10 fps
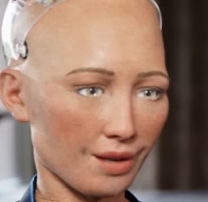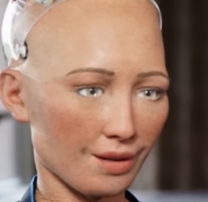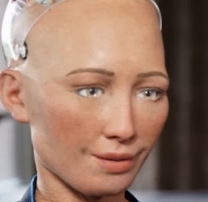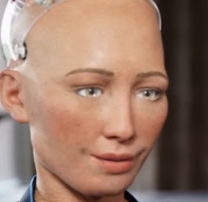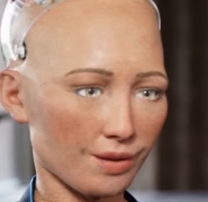
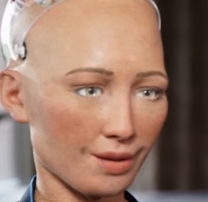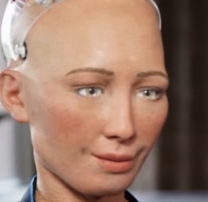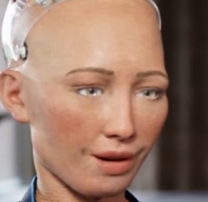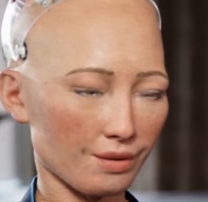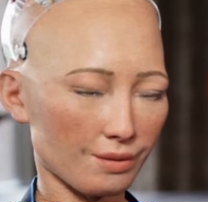Well,
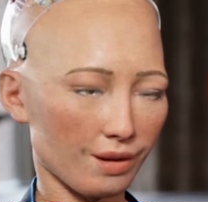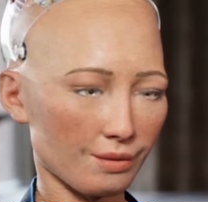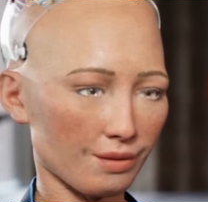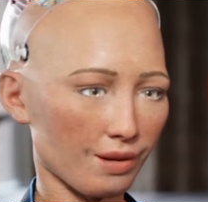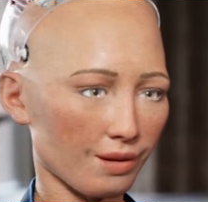Deepak,
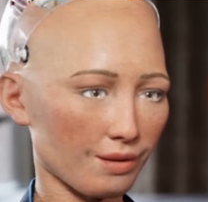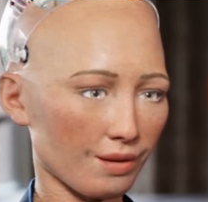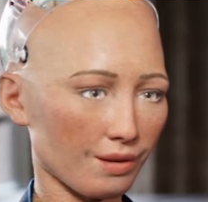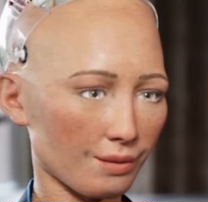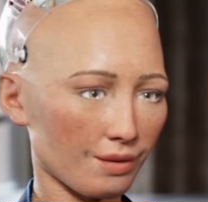I'm
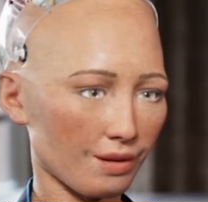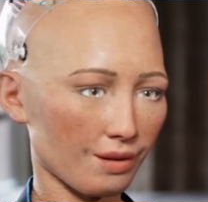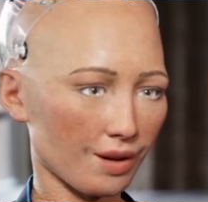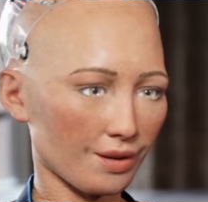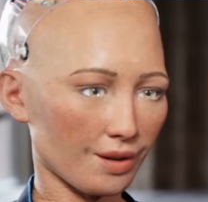trying something a
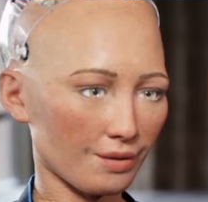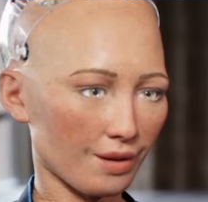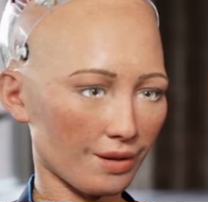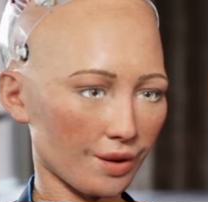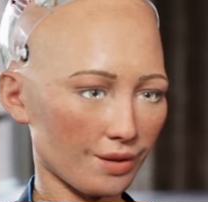little
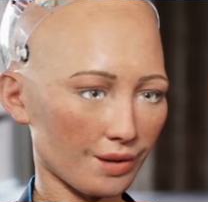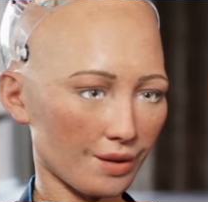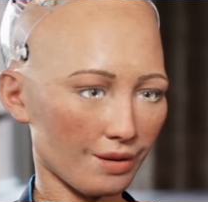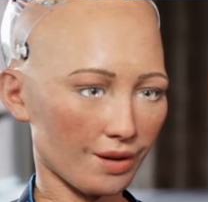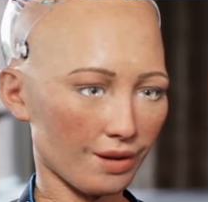different with
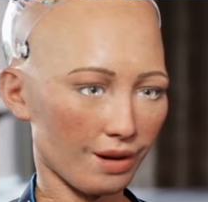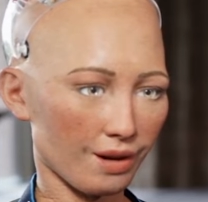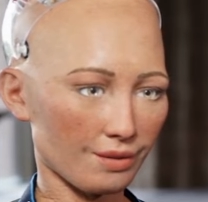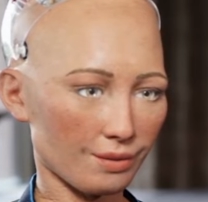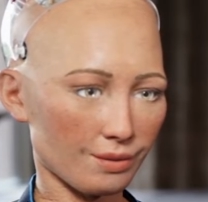people
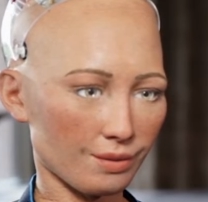today.